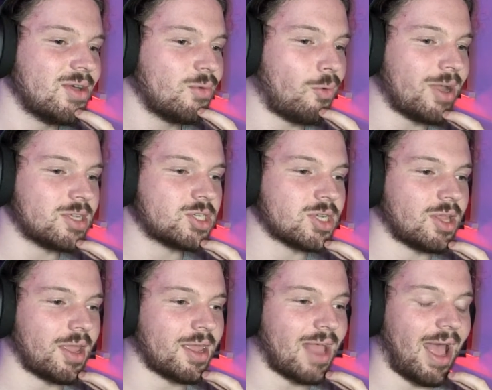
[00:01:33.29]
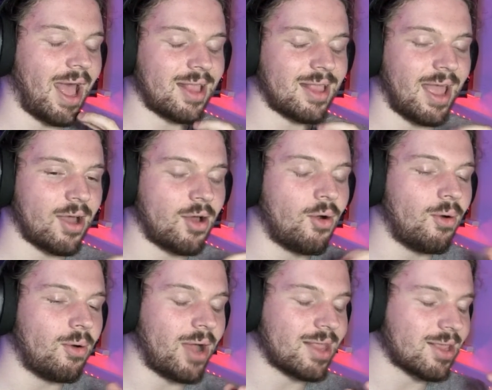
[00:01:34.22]
which like at
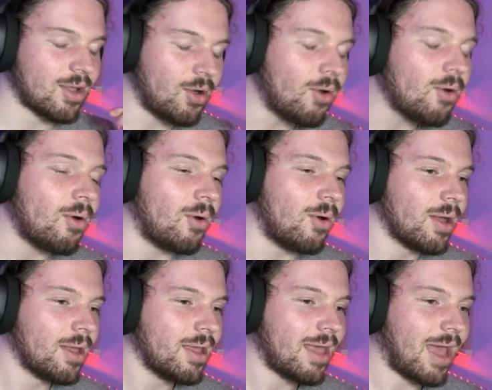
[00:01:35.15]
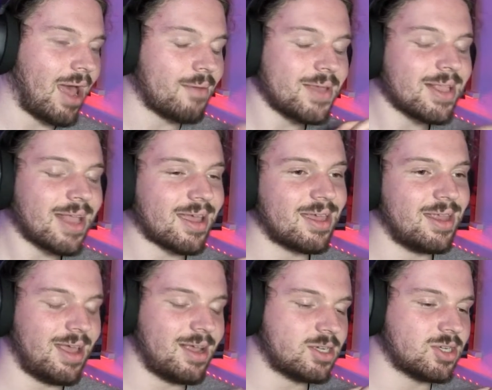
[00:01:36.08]
the core, having that
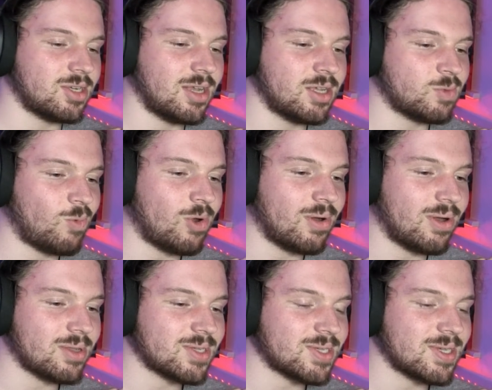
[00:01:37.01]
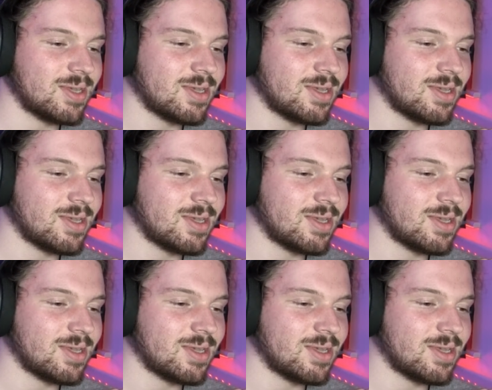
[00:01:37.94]
connection is what